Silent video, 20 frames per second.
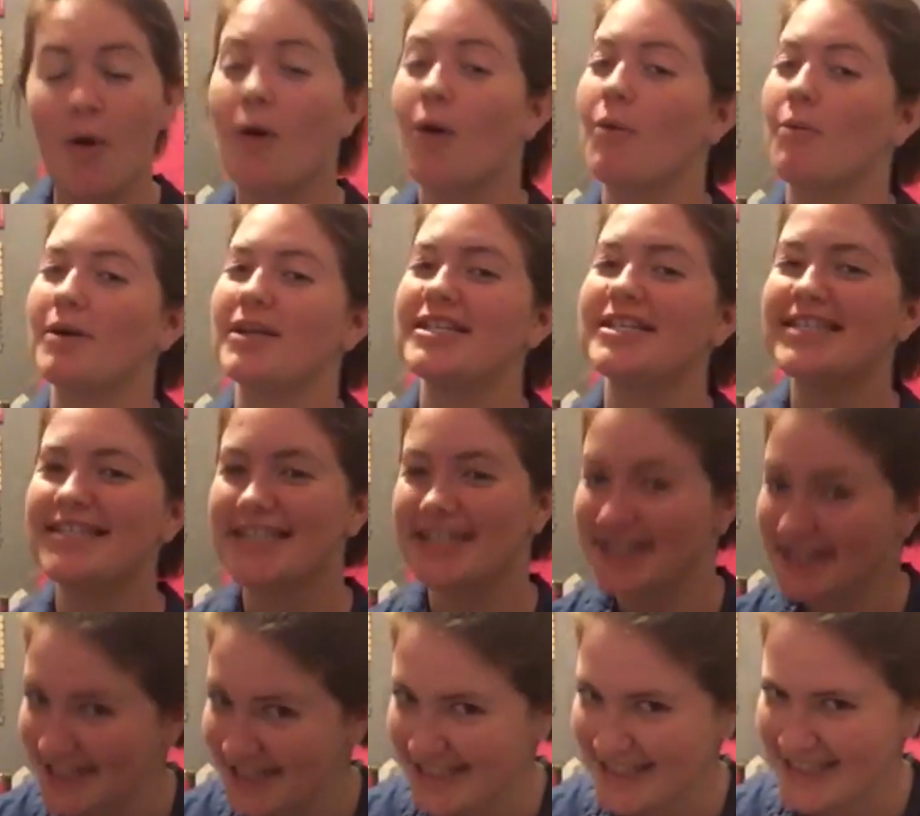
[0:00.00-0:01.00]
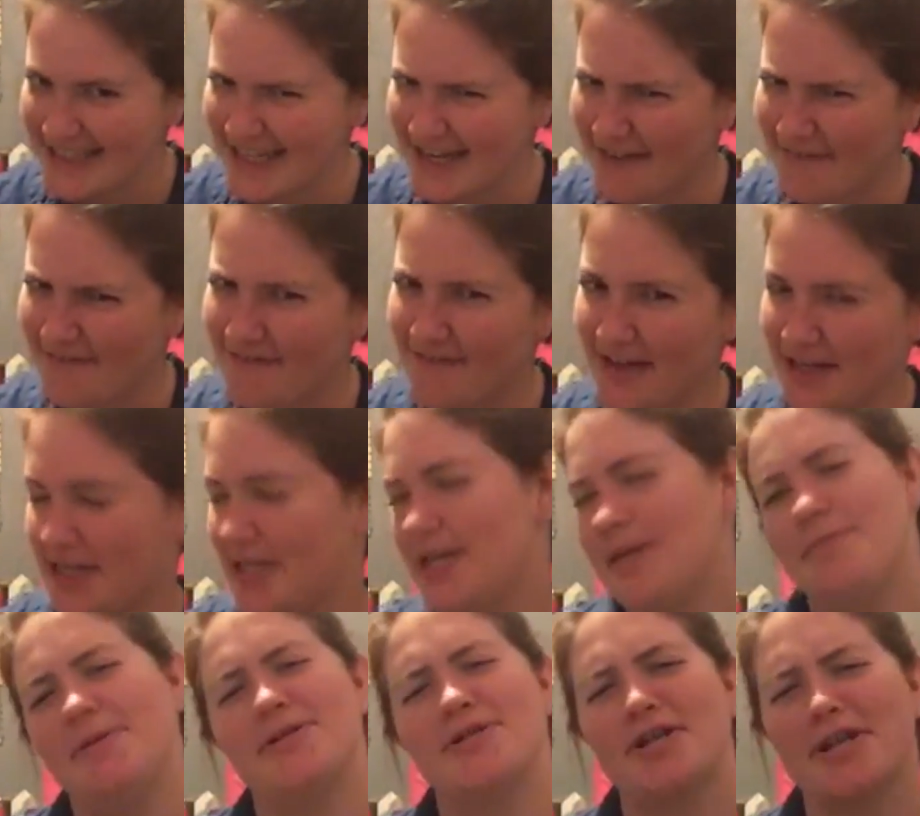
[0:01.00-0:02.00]
or were seriously
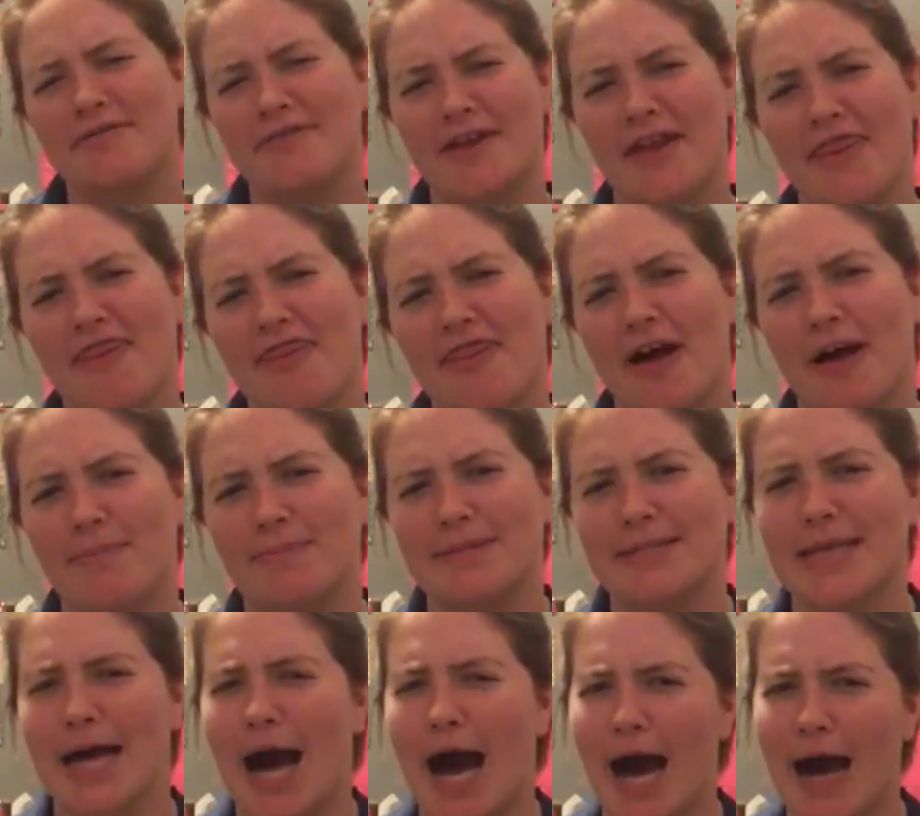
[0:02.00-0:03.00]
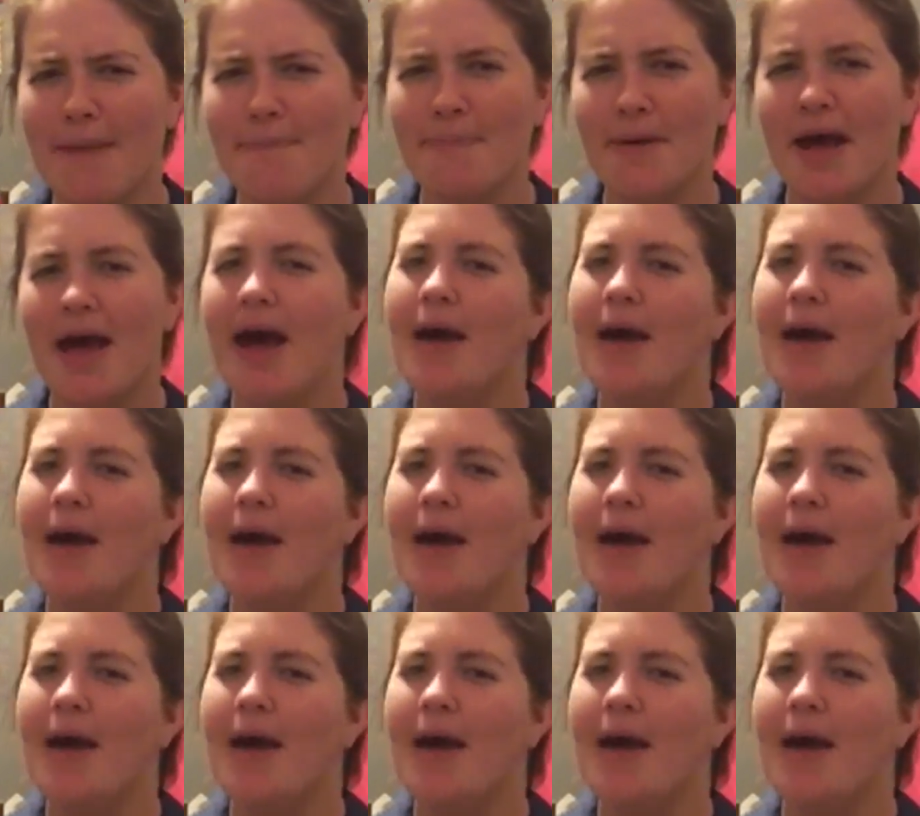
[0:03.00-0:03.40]
offended, be sure to give it a thumbs up.